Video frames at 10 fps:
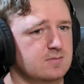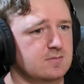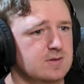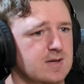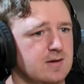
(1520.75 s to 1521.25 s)

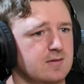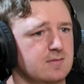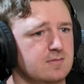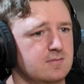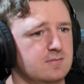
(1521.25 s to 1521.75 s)
Yeah.
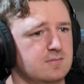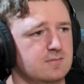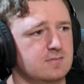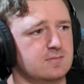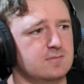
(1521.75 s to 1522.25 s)

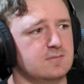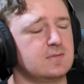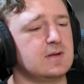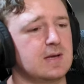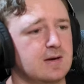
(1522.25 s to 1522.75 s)

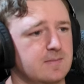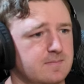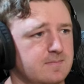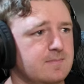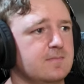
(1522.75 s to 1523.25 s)

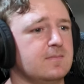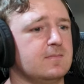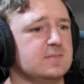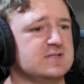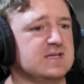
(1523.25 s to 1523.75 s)

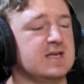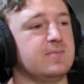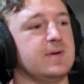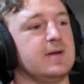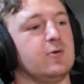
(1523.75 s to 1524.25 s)
Yeah.
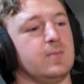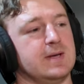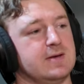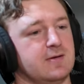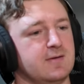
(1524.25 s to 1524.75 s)
Sandbin, oh my
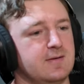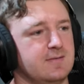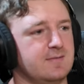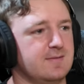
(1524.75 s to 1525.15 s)
god.